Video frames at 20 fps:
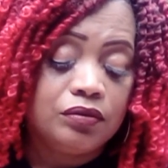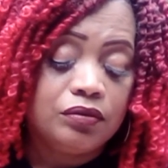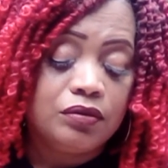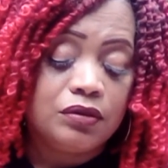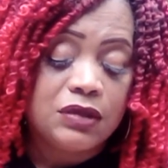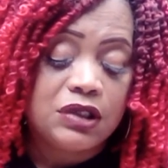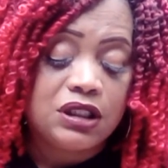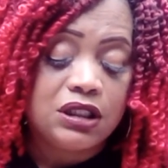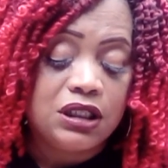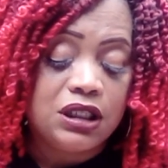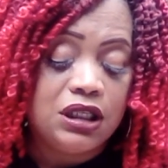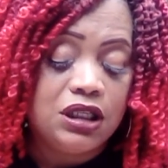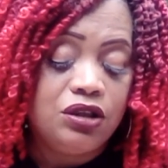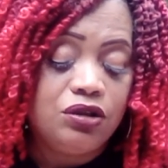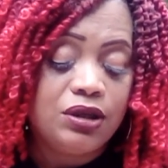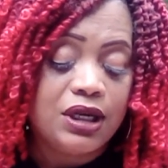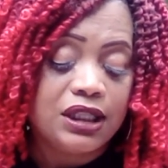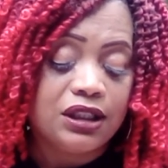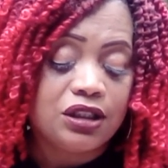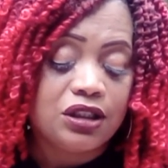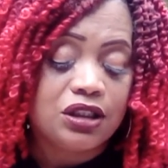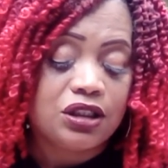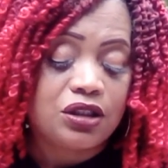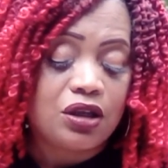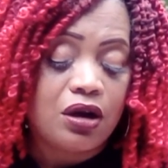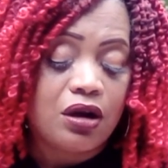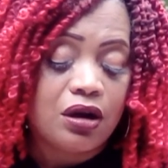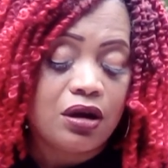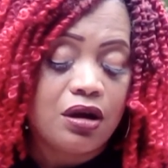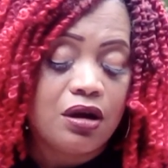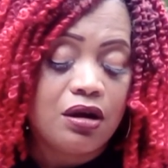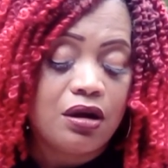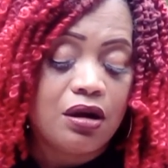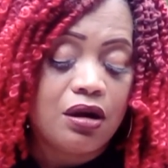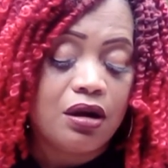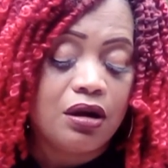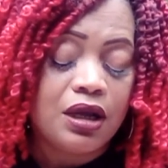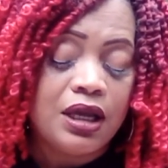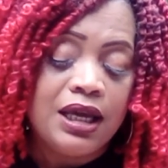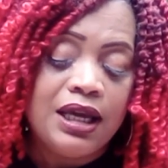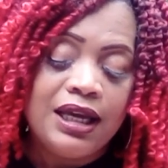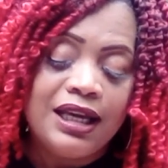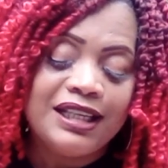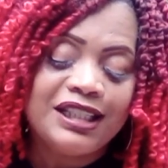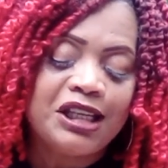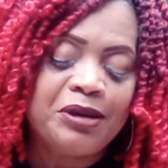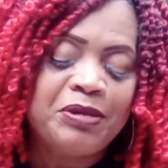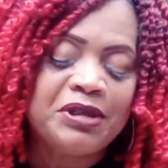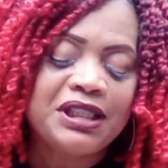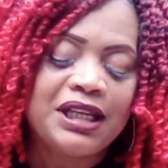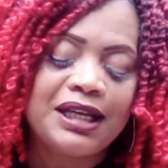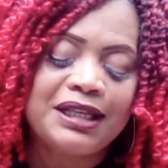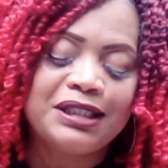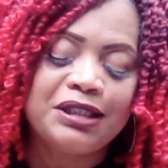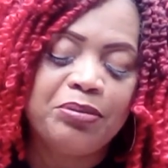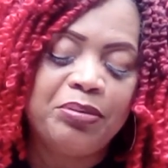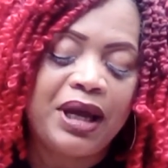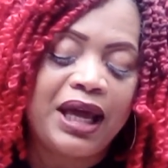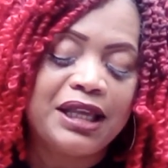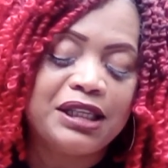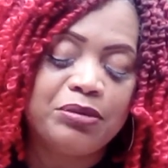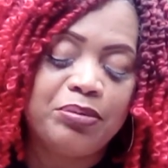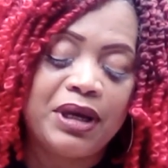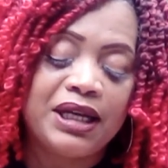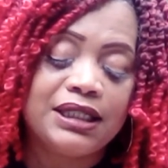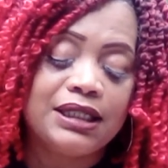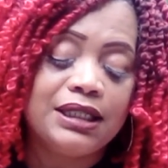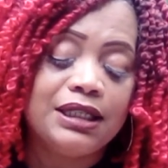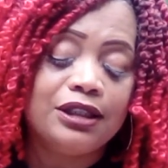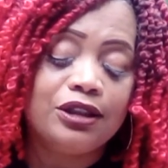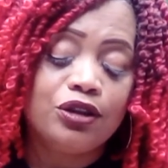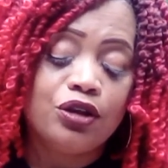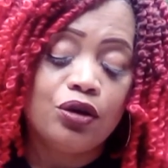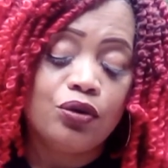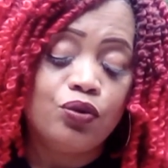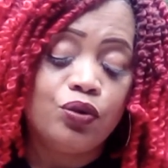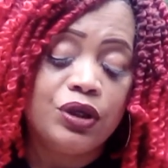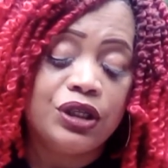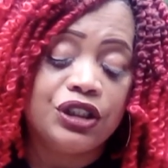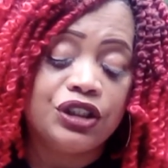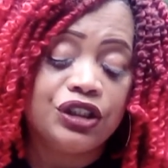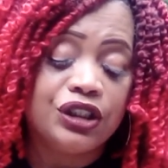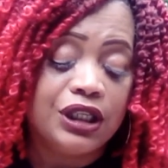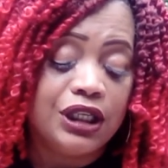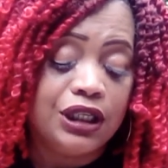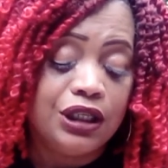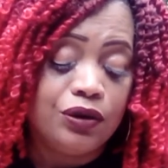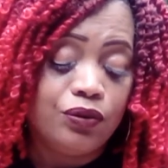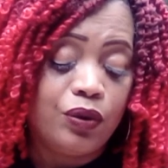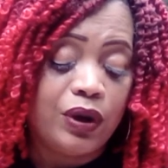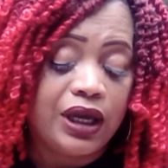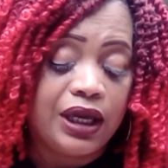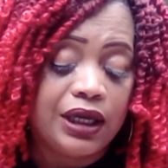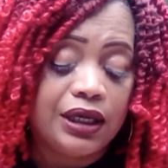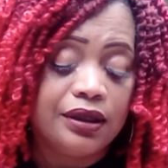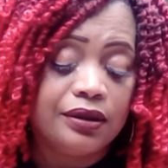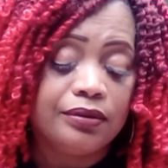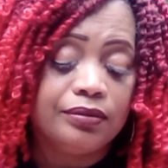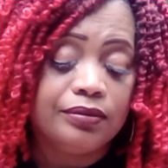See, you got the star card. It's almost like somebody's about to get their wish anyway.